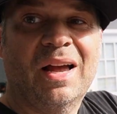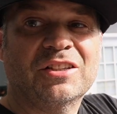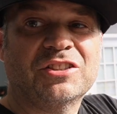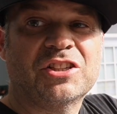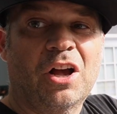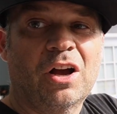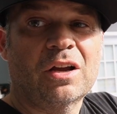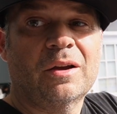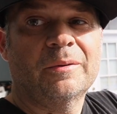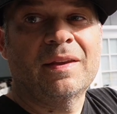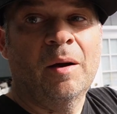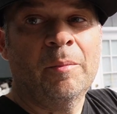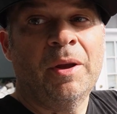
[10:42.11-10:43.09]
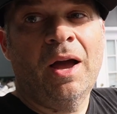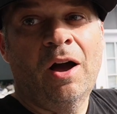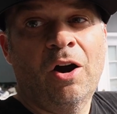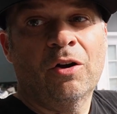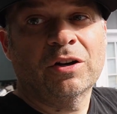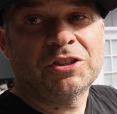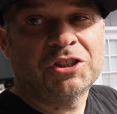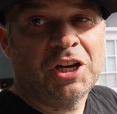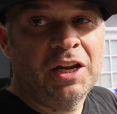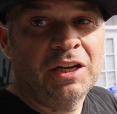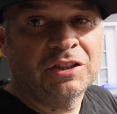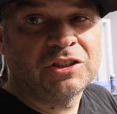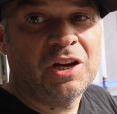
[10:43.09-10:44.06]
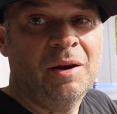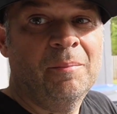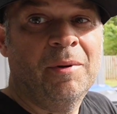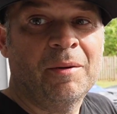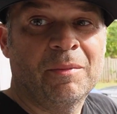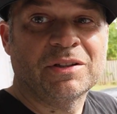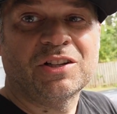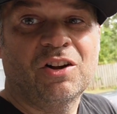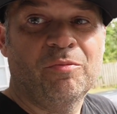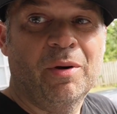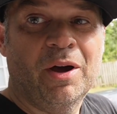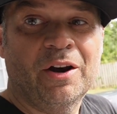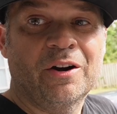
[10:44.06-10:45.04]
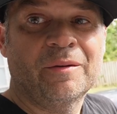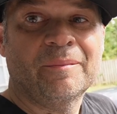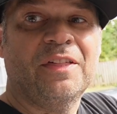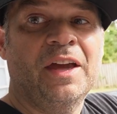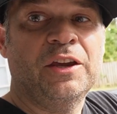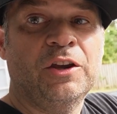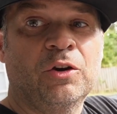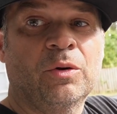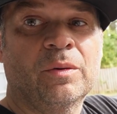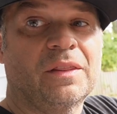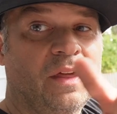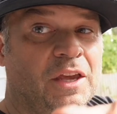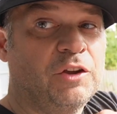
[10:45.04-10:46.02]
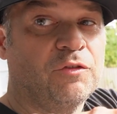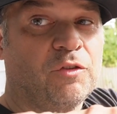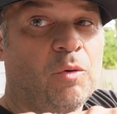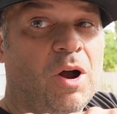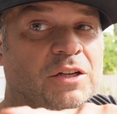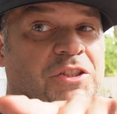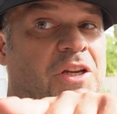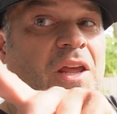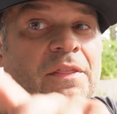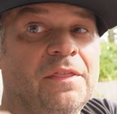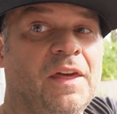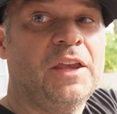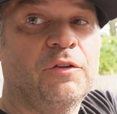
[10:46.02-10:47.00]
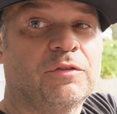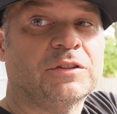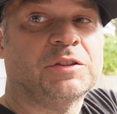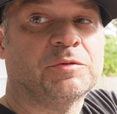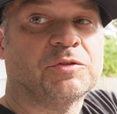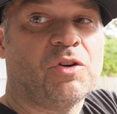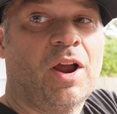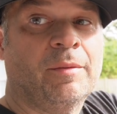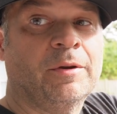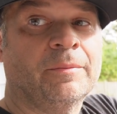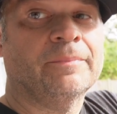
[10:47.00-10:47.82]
I suck. Tell me how to change and make myself better. Thank you. Thank you for watching, and thank you for subscribing.